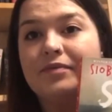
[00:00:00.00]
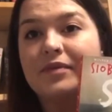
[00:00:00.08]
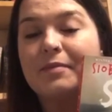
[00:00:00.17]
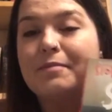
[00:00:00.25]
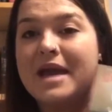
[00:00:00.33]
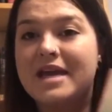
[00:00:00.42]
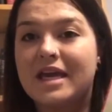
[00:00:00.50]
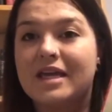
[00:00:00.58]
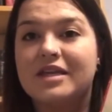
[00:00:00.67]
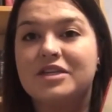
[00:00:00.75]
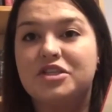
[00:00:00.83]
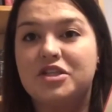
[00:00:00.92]
making
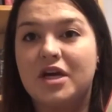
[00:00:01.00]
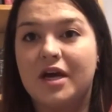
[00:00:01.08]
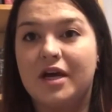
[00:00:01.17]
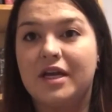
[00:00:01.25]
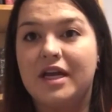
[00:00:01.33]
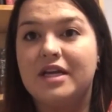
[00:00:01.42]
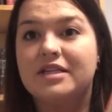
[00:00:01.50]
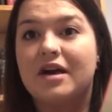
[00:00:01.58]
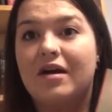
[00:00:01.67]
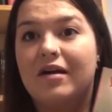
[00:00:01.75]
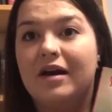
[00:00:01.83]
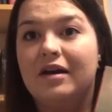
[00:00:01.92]
this journey to
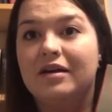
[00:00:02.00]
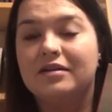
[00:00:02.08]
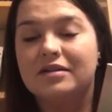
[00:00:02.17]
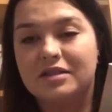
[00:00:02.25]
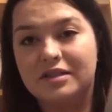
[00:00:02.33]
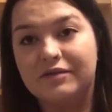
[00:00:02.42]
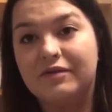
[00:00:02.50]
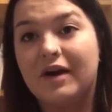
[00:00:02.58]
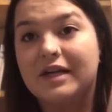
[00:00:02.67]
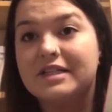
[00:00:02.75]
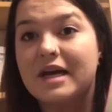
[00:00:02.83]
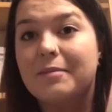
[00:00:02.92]
Ireland to
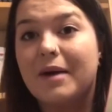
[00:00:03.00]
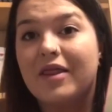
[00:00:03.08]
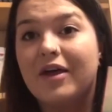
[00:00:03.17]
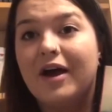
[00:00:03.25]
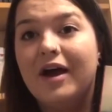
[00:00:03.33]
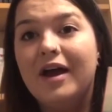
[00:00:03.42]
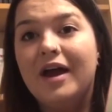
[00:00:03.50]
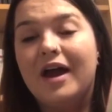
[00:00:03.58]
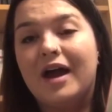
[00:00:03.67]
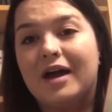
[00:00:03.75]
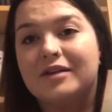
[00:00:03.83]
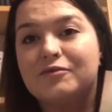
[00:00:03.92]
find her mother,
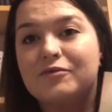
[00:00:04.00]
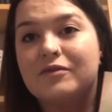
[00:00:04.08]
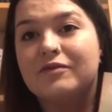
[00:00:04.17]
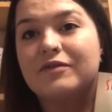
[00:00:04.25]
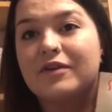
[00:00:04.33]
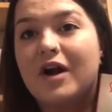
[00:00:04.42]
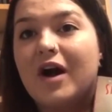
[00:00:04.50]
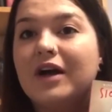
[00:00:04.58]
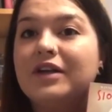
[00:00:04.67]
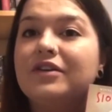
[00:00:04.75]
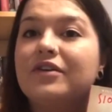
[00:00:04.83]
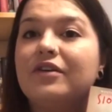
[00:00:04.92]
and all of the
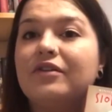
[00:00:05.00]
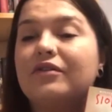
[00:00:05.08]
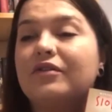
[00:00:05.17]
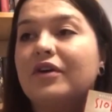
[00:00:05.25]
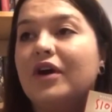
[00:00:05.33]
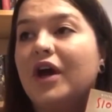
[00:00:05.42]
kind of